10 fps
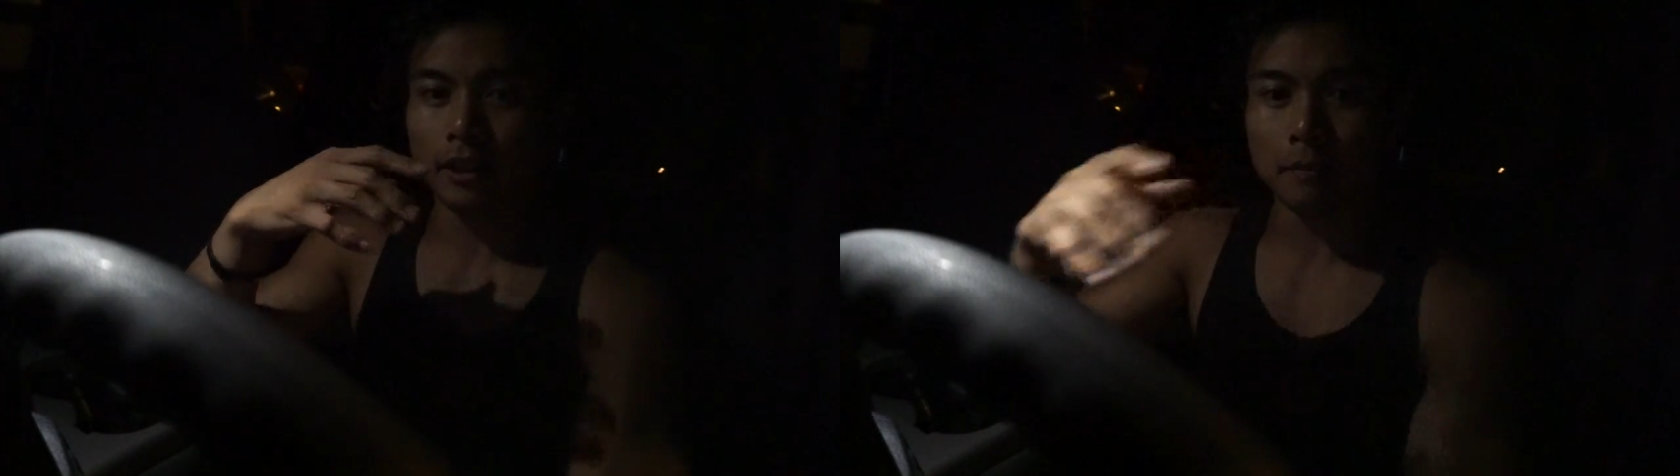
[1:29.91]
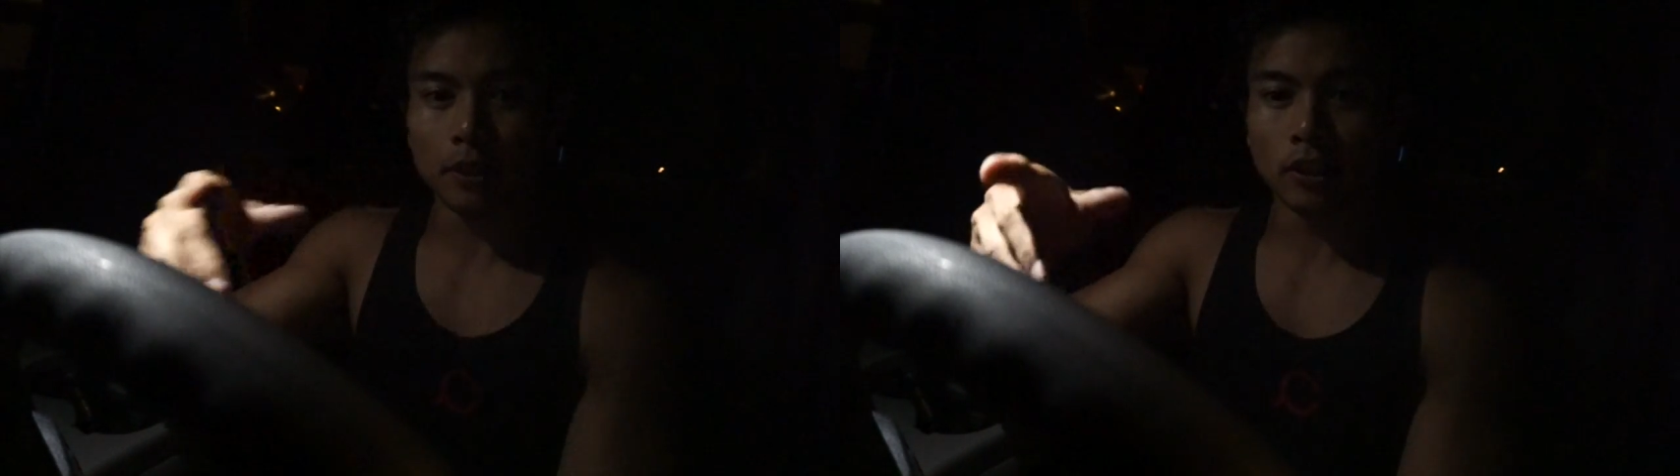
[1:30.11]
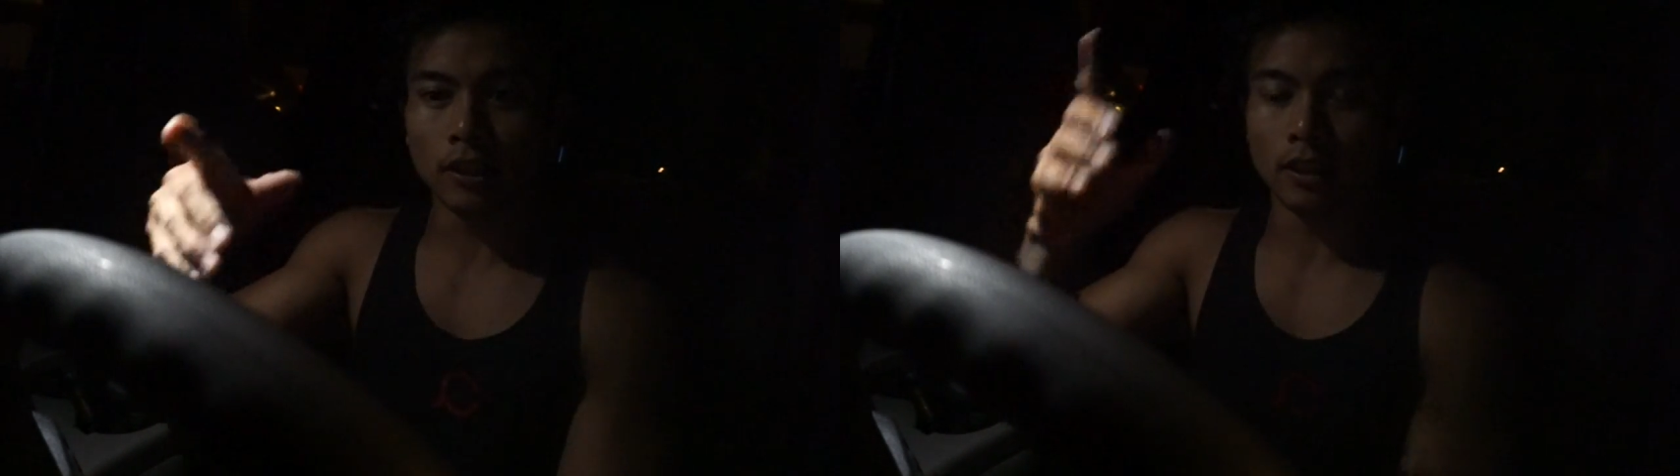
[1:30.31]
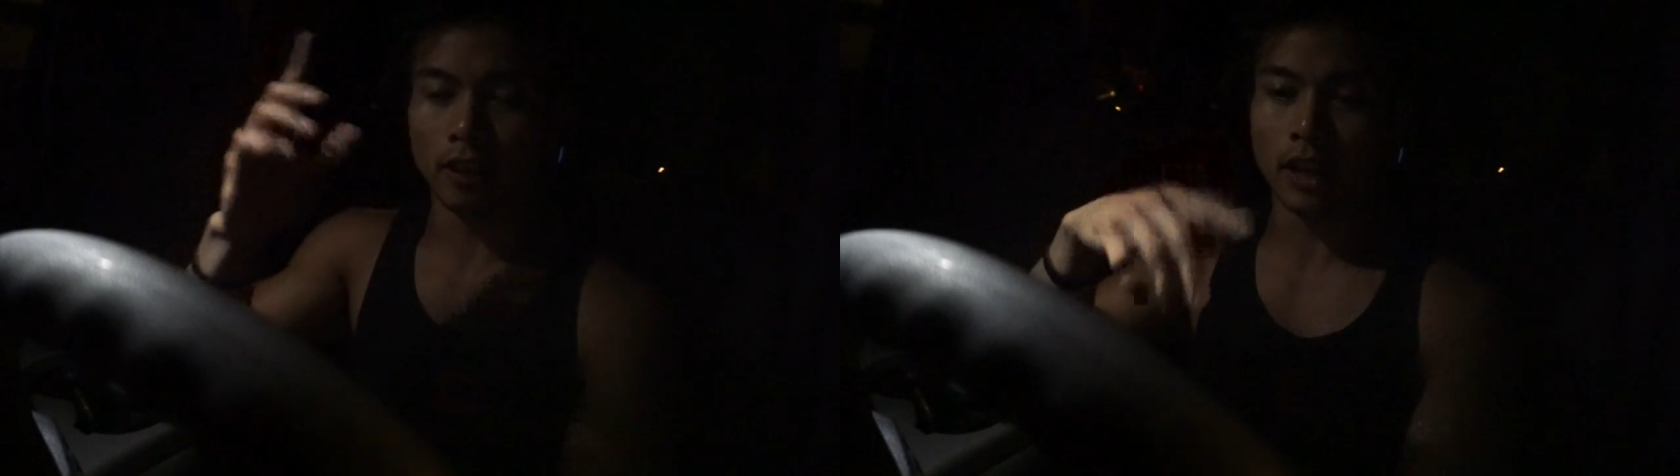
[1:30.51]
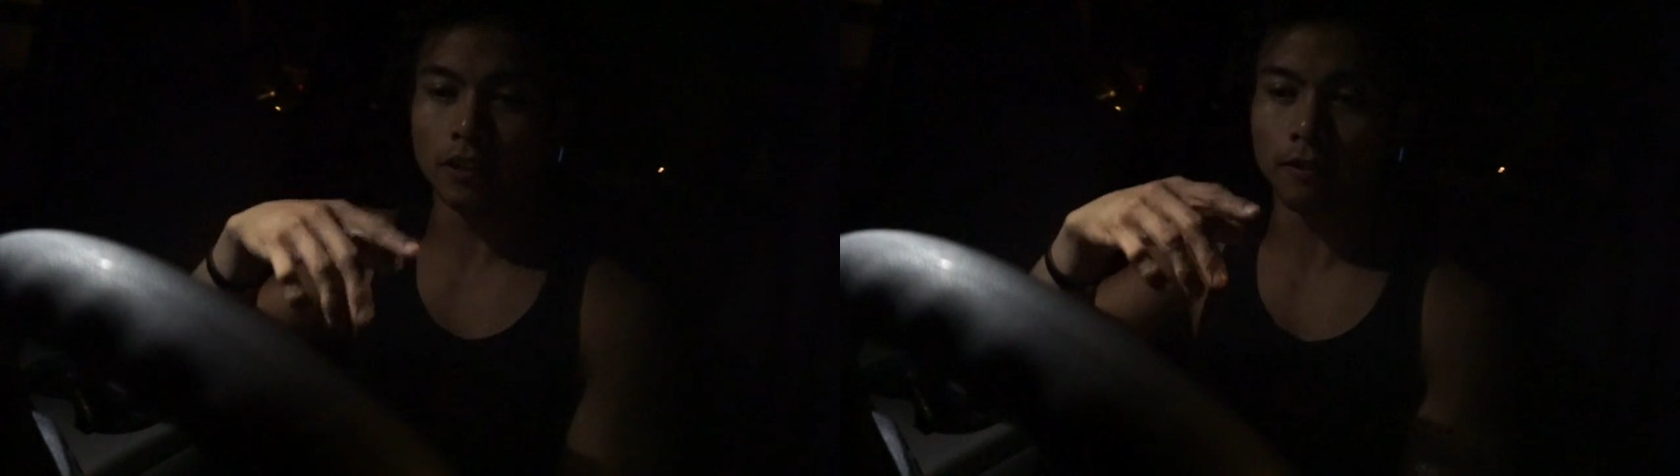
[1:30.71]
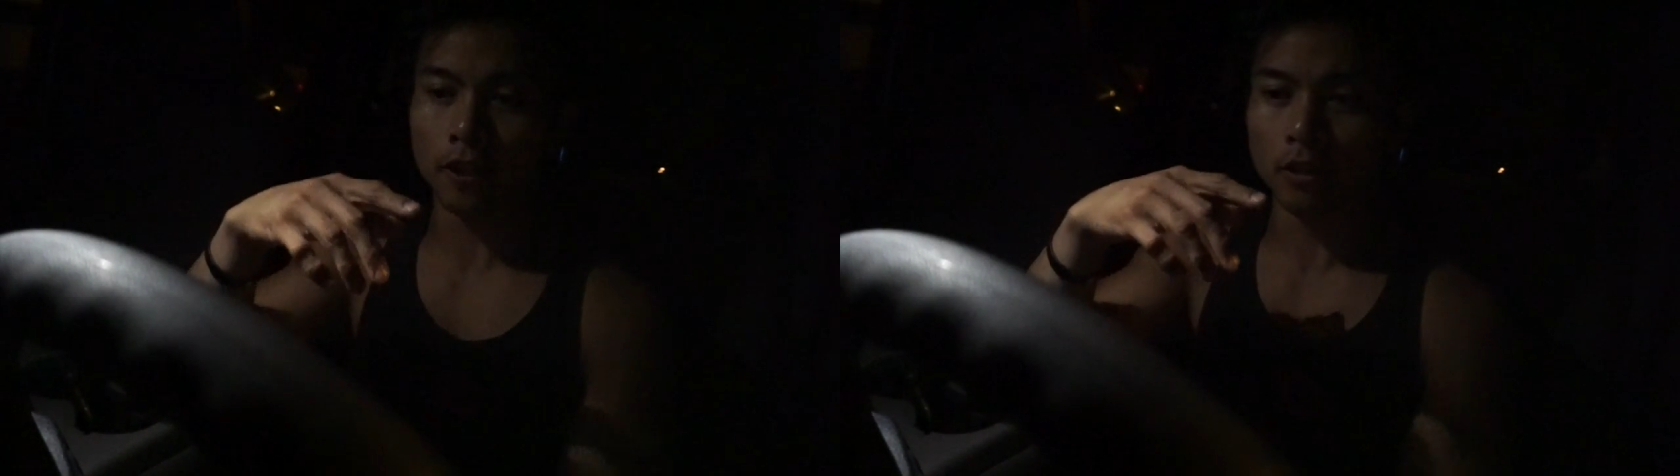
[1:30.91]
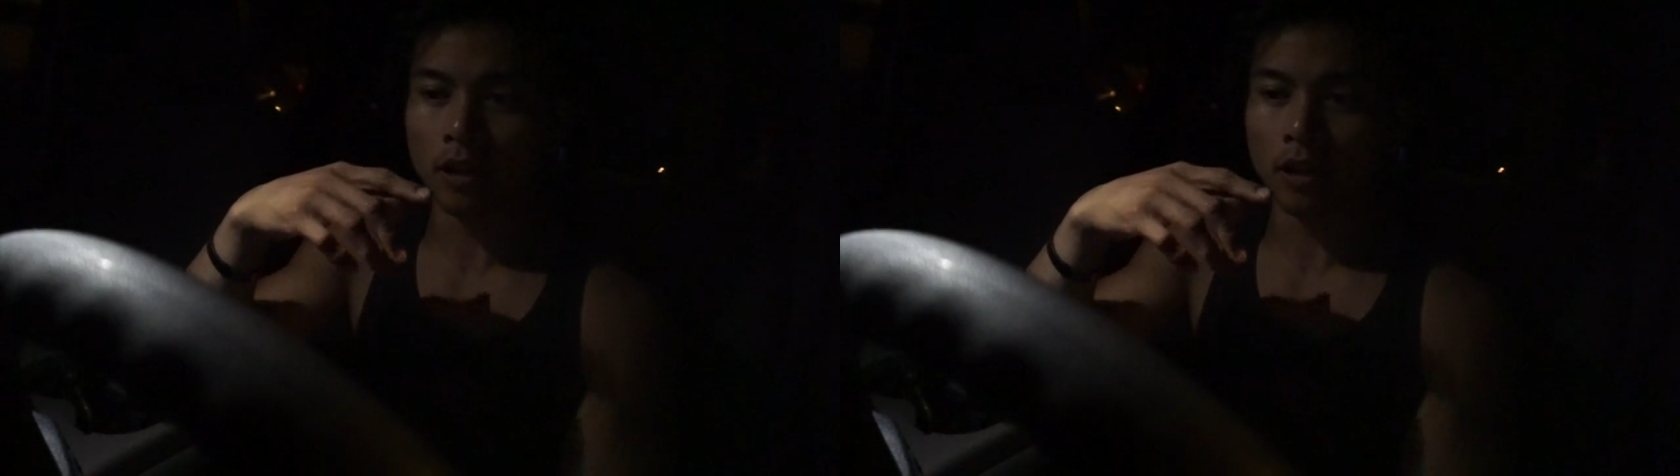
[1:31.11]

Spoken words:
I mentioned in the last video,